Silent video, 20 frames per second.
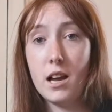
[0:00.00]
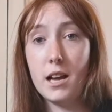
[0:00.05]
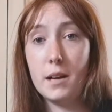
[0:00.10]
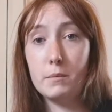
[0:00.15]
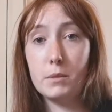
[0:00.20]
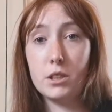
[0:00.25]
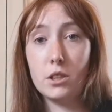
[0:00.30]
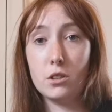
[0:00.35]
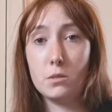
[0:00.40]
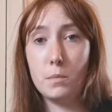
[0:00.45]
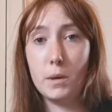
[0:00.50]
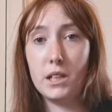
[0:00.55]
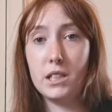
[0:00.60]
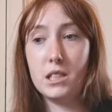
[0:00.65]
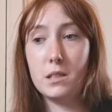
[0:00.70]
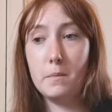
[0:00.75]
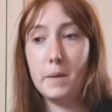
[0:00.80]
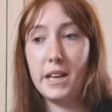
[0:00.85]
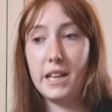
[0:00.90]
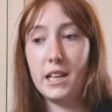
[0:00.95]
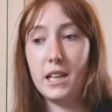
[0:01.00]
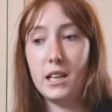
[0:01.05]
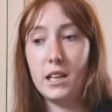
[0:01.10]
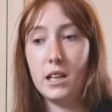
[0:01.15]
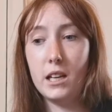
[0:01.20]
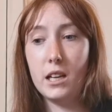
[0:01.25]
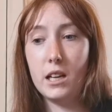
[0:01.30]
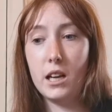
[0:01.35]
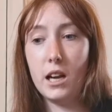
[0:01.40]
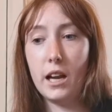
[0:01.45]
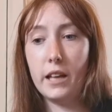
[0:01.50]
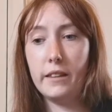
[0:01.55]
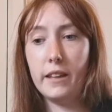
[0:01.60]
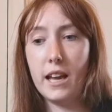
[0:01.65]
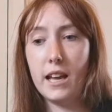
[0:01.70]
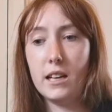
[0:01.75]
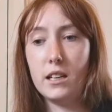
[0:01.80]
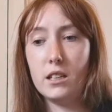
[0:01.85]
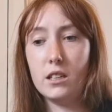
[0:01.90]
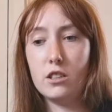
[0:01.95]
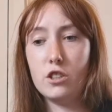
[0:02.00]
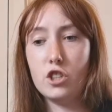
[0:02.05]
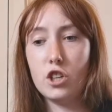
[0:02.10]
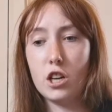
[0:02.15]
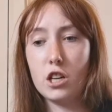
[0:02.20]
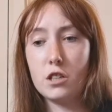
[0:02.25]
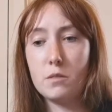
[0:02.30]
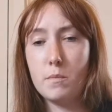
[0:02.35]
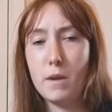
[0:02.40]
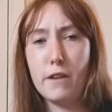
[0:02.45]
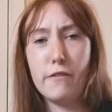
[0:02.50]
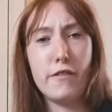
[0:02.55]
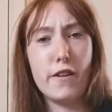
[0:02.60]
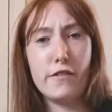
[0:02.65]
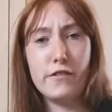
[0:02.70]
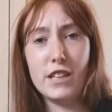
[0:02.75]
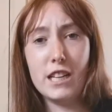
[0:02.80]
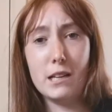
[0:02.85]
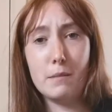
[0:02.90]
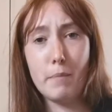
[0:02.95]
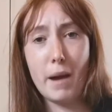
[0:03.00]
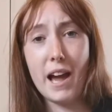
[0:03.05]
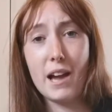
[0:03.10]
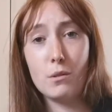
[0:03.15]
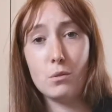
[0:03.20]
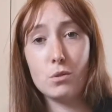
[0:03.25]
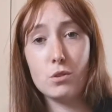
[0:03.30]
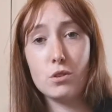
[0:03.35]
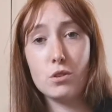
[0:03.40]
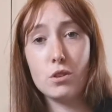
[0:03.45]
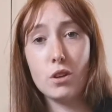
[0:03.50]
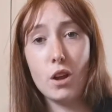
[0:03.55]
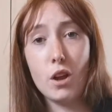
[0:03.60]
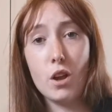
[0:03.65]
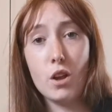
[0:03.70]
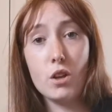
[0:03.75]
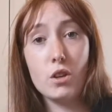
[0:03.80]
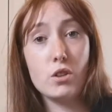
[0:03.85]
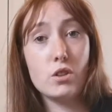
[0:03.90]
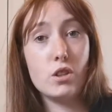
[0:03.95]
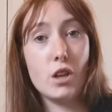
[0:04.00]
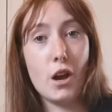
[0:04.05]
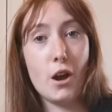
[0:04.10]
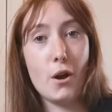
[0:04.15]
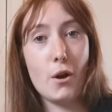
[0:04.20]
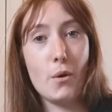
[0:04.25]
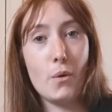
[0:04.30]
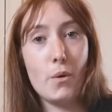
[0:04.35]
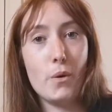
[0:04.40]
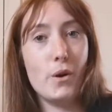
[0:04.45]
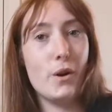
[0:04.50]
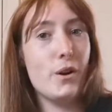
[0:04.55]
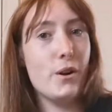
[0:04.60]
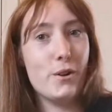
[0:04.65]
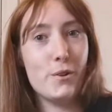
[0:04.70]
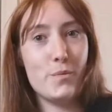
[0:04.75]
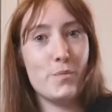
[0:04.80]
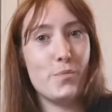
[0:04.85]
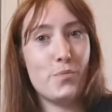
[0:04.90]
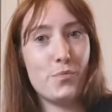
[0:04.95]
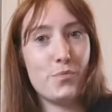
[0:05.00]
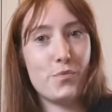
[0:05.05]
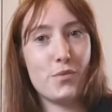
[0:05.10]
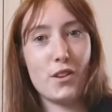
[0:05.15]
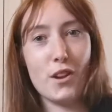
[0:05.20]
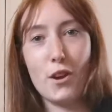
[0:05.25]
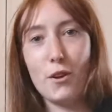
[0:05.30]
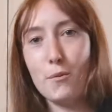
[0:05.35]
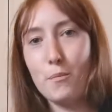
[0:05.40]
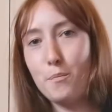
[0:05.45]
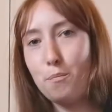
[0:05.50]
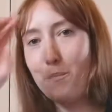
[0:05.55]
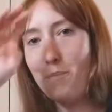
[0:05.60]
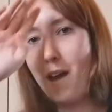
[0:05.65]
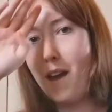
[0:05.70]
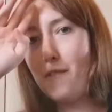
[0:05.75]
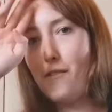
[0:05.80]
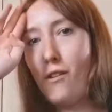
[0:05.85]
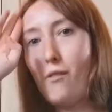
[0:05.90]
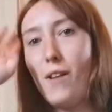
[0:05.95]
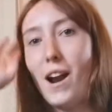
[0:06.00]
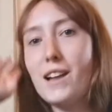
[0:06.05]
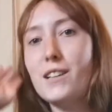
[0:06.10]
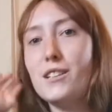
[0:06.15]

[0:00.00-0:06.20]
because I was buying so many, and then charged me £15. So bit of a